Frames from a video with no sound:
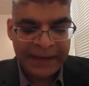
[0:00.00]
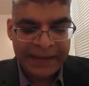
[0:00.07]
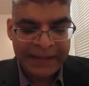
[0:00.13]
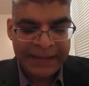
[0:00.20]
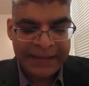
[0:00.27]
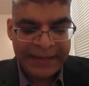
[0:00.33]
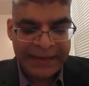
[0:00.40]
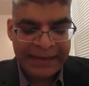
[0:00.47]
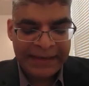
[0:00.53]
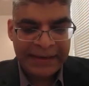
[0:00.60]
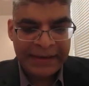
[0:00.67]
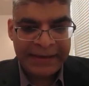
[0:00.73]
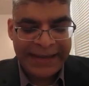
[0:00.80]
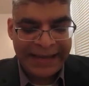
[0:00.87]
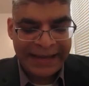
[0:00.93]
And then
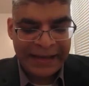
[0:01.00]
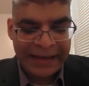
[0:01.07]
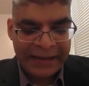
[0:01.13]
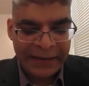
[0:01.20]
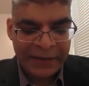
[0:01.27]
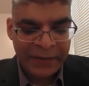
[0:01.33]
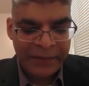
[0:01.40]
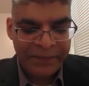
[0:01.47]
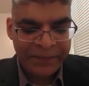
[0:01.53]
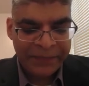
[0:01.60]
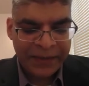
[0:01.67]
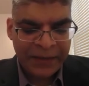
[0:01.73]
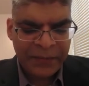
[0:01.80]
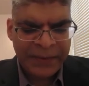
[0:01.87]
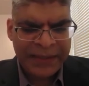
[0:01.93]
now
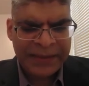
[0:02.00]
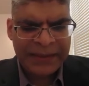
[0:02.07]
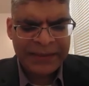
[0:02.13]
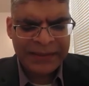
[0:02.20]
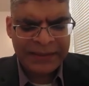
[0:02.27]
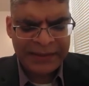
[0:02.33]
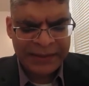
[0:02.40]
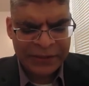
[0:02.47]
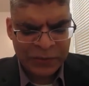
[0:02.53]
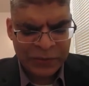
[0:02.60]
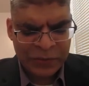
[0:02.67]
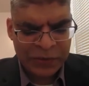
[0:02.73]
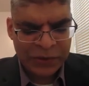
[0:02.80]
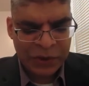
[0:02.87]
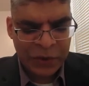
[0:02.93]
with the
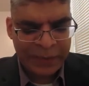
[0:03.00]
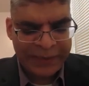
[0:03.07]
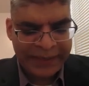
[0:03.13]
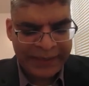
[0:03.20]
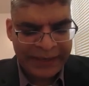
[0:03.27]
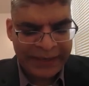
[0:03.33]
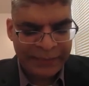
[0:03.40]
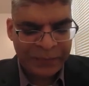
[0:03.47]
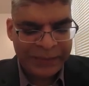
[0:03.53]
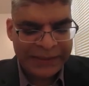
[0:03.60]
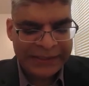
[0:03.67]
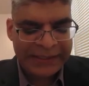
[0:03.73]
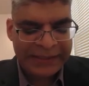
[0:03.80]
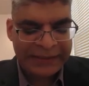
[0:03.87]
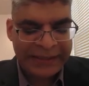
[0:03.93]
schools opening up, we
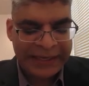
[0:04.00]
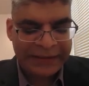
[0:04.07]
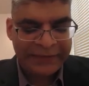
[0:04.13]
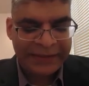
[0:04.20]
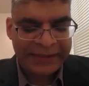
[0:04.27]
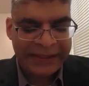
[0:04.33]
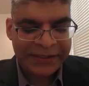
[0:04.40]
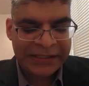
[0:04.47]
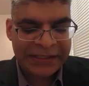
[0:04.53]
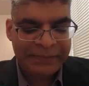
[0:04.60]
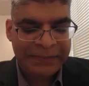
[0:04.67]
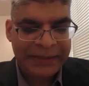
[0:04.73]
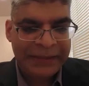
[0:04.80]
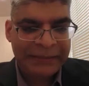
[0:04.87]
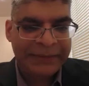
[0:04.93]
see a lot of attention
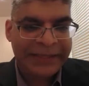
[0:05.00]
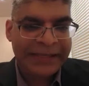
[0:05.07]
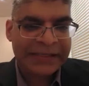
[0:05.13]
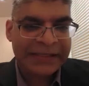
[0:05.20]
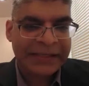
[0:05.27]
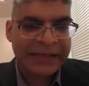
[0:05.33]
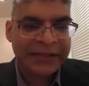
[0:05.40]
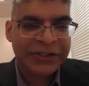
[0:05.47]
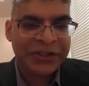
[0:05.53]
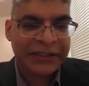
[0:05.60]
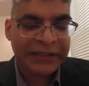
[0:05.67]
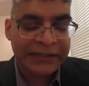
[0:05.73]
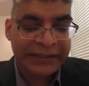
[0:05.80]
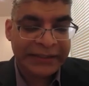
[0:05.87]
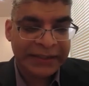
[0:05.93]
being placed on
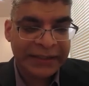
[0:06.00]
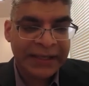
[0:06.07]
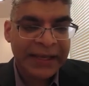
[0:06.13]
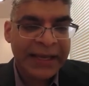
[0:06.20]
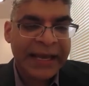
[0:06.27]
children.